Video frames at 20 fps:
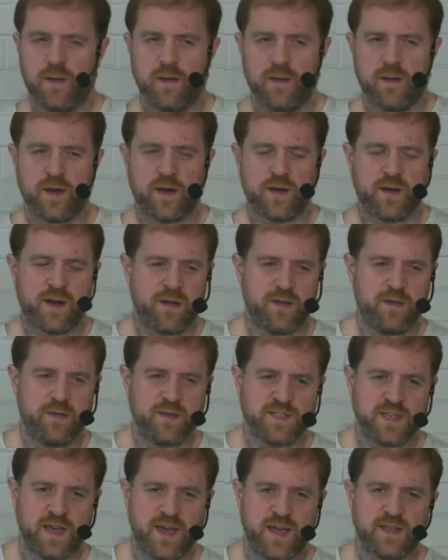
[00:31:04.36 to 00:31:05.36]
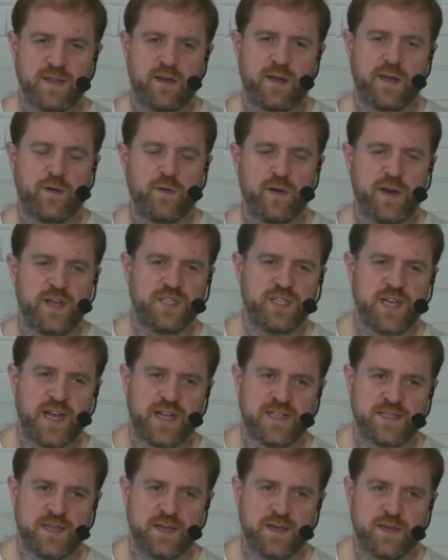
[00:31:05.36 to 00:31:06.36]
I don't know how you say it, I call it
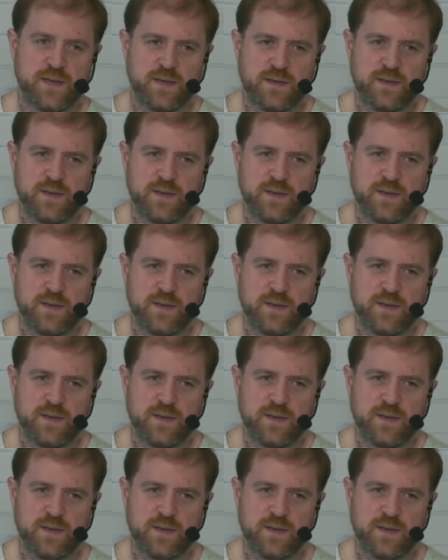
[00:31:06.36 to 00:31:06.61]
chatter,